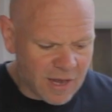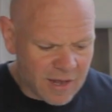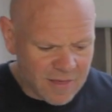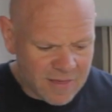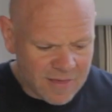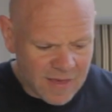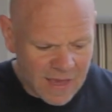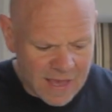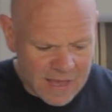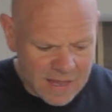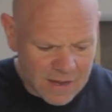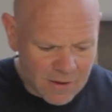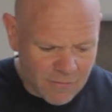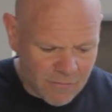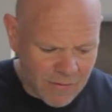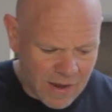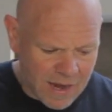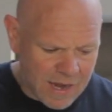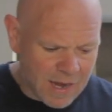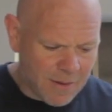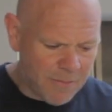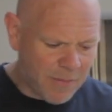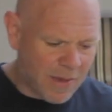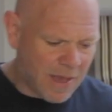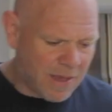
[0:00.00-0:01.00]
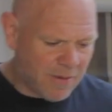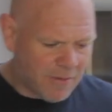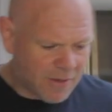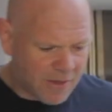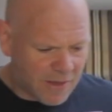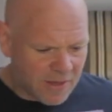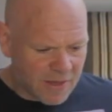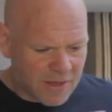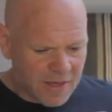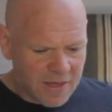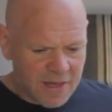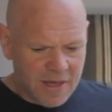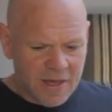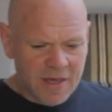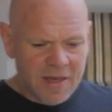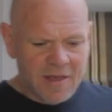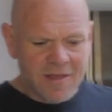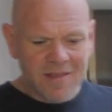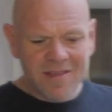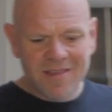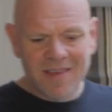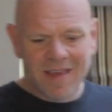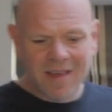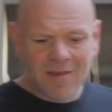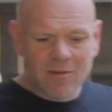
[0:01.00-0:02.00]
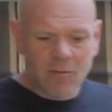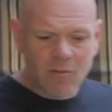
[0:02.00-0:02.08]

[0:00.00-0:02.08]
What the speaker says: to take around about 6 or